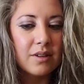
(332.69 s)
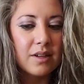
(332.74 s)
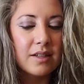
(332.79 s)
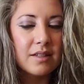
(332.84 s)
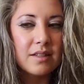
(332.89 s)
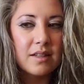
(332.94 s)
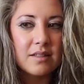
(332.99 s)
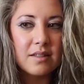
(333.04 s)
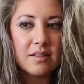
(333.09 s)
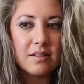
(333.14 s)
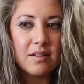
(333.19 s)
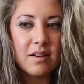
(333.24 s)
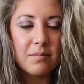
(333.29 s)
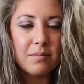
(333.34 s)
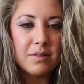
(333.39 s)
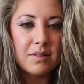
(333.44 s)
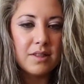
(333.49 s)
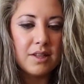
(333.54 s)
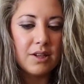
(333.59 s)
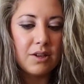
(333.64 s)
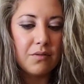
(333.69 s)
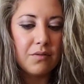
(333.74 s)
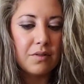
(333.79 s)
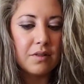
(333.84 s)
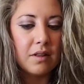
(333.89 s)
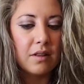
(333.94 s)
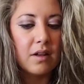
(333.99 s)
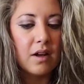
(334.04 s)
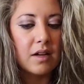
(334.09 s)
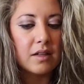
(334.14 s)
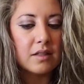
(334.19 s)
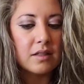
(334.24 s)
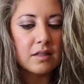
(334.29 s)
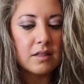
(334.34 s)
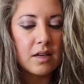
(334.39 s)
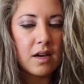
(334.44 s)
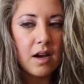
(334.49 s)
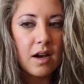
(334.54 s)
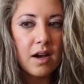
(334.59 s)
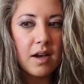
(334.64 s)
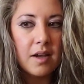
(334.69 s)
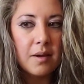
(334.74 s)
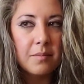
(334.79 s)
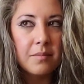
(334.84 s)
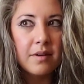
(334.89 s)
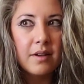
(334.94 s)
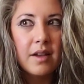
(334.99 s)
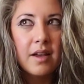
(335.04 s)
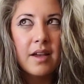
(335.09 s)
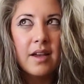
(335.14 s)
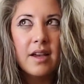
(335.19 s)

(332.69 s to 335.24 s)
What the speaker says: It doesn't compensate you for the lost time.